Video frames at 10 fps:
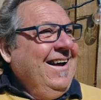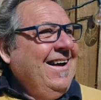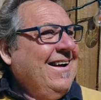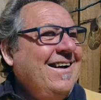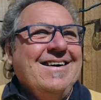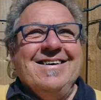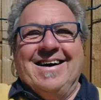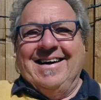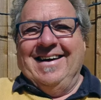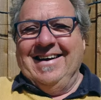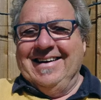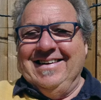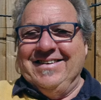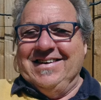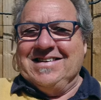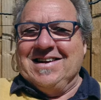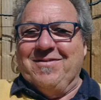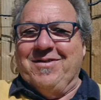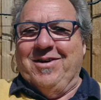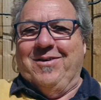I'm going to enjoy the sun
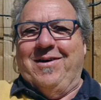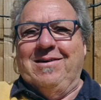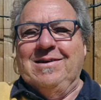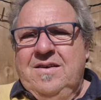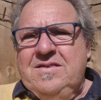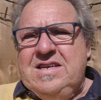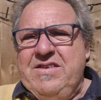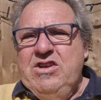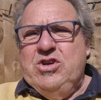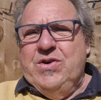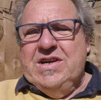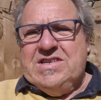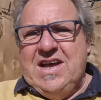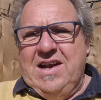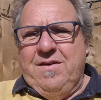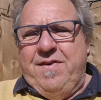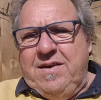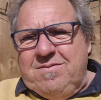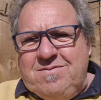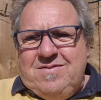for a little while. Instead of enjoying the sun, I think
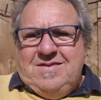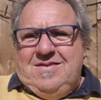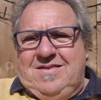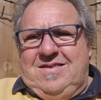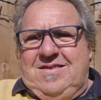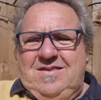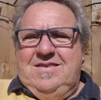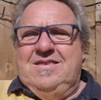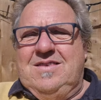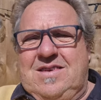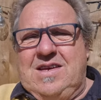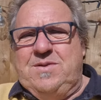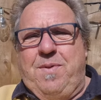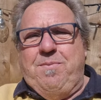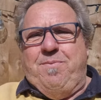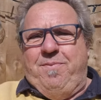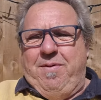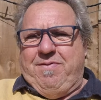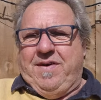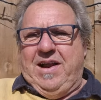it sounds a bit, a
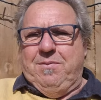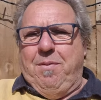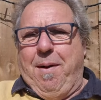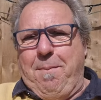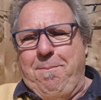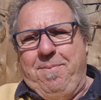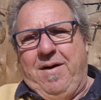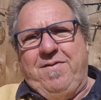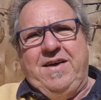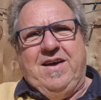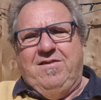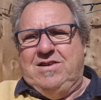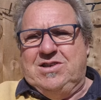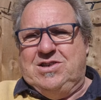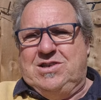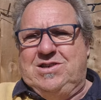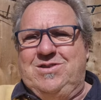bit funny in my bum. I think I've just